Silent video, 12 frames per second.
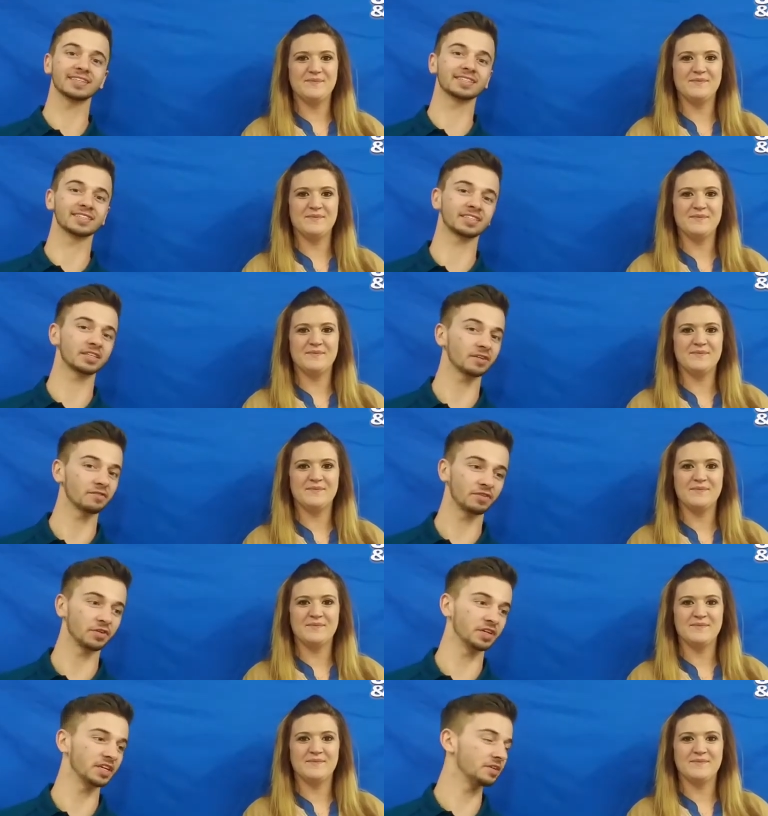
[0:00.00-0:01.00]
Speaker 1: is
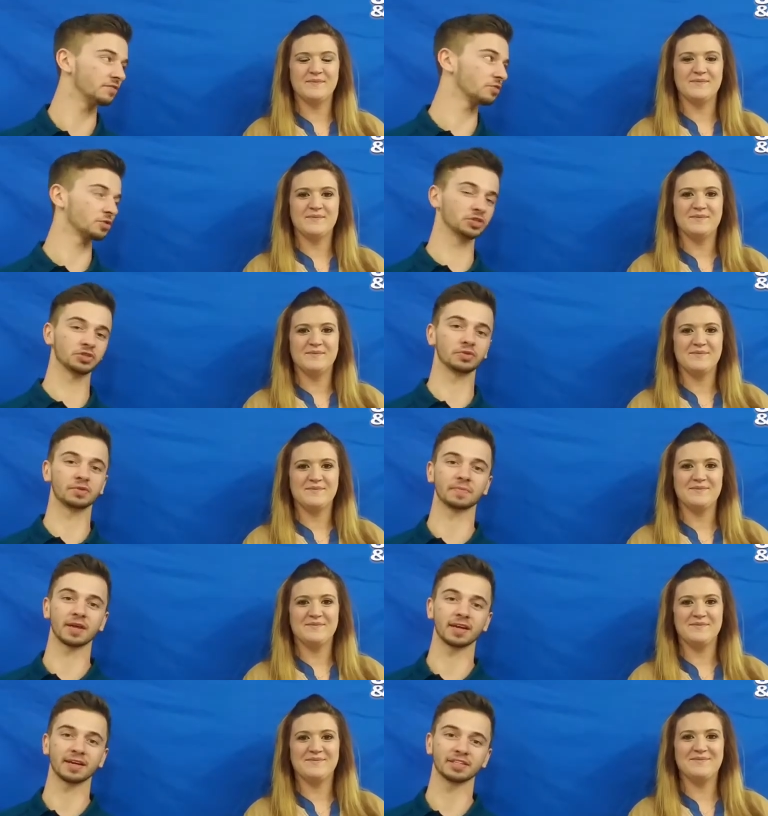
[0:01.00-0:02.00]
filling in for Drew,
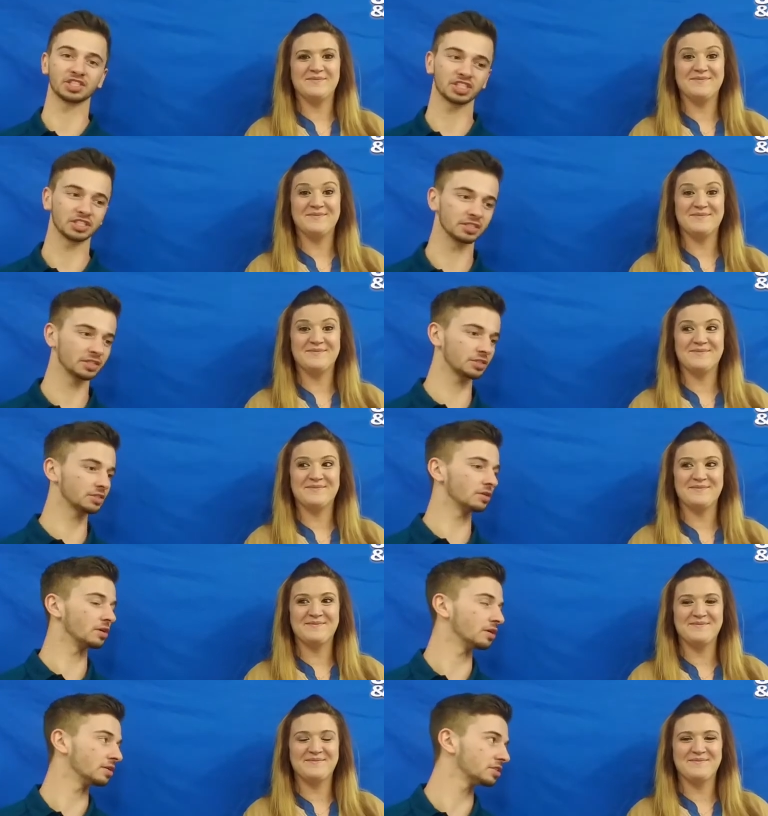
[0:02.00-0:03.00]
and she is
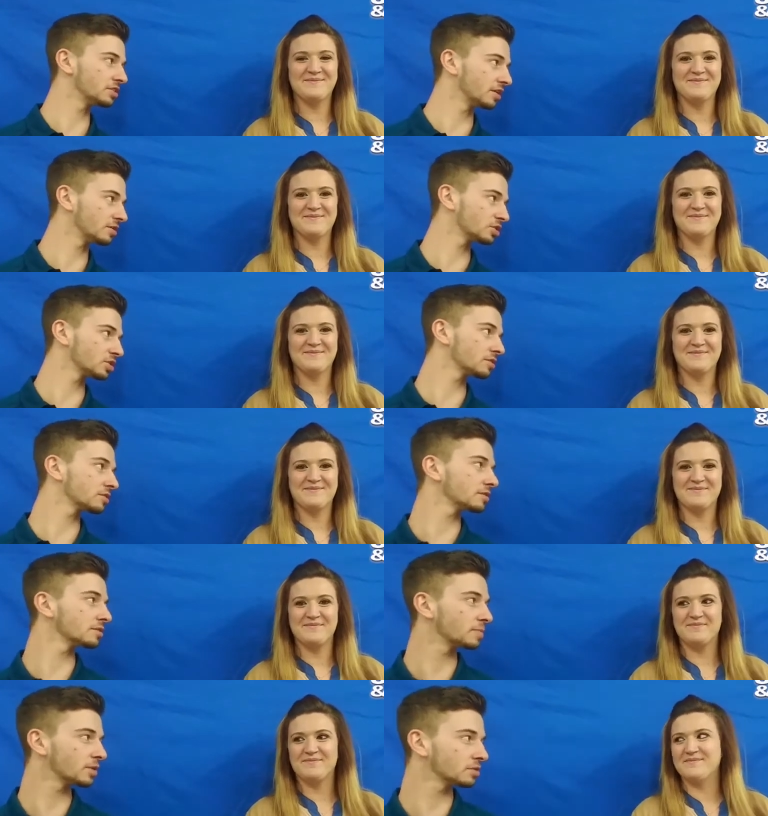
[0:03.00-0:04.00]
the sales
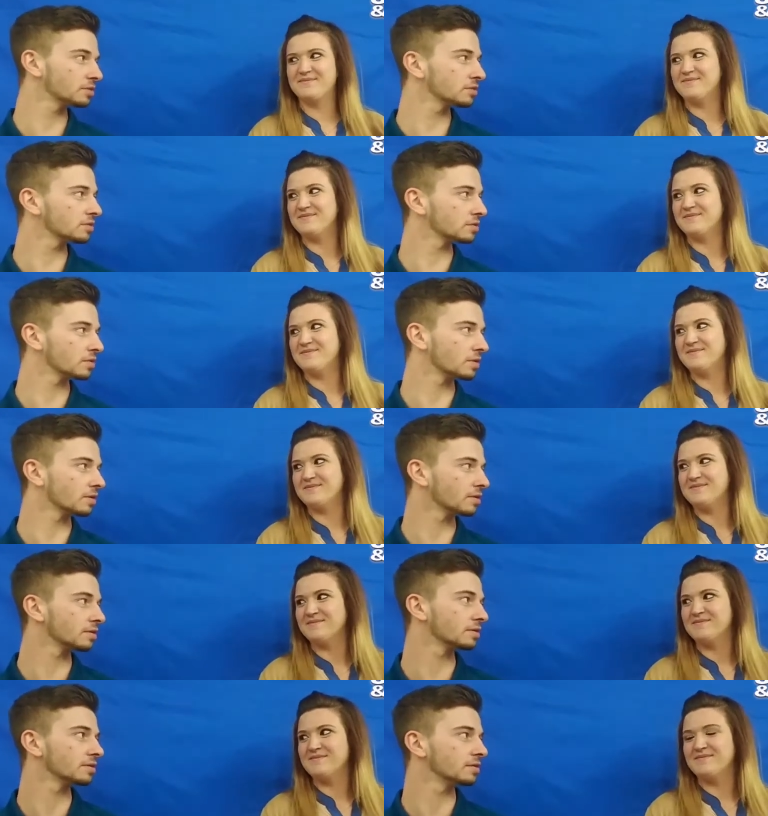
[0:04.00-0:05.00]
specialist, or?
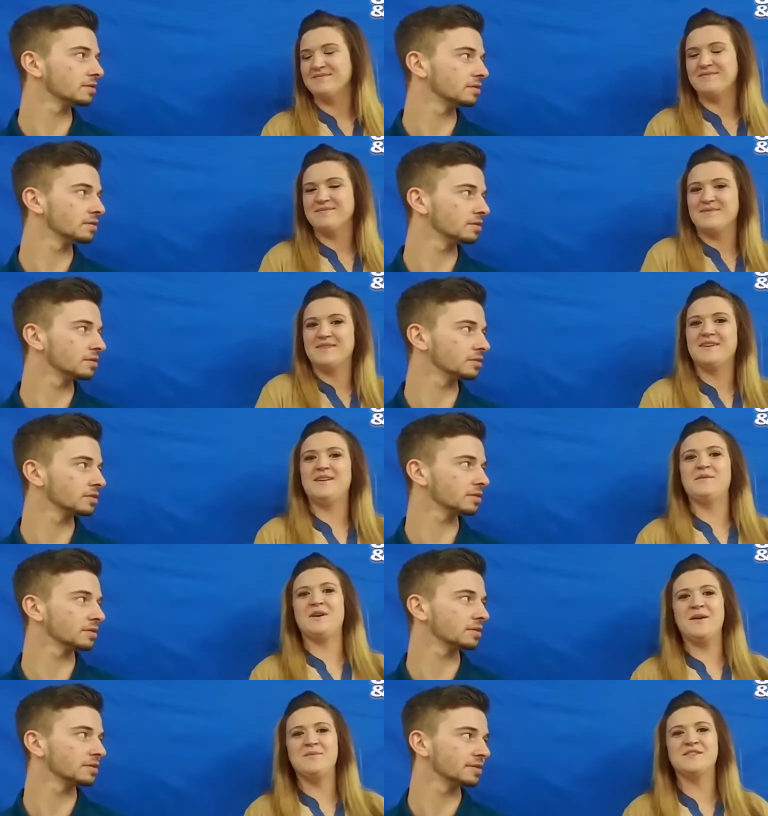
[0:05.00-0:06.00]

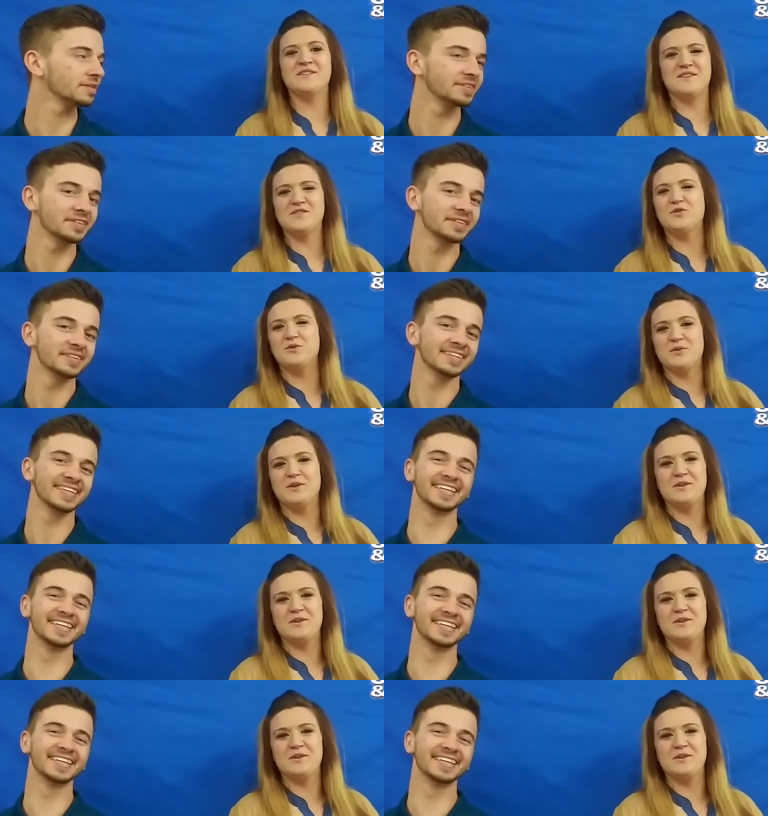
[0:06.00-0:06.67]
Speaker 2: I'm, I'm the sales guru.